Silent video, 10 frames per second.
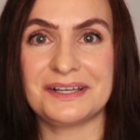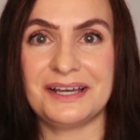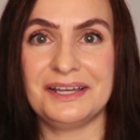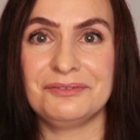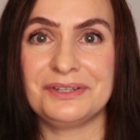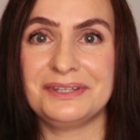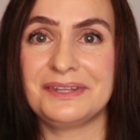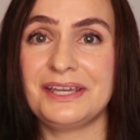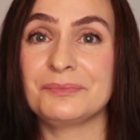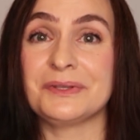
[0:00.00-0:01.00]
that I really
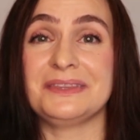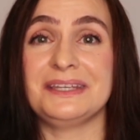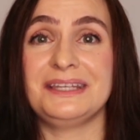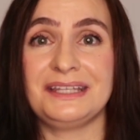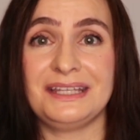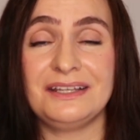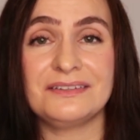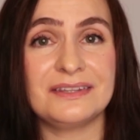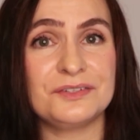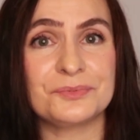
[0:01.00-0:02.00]
like, but the key
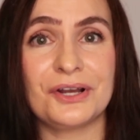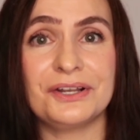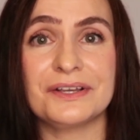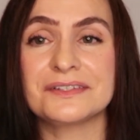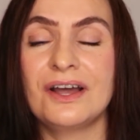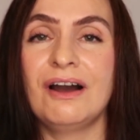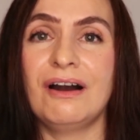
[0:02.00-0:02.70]
to these products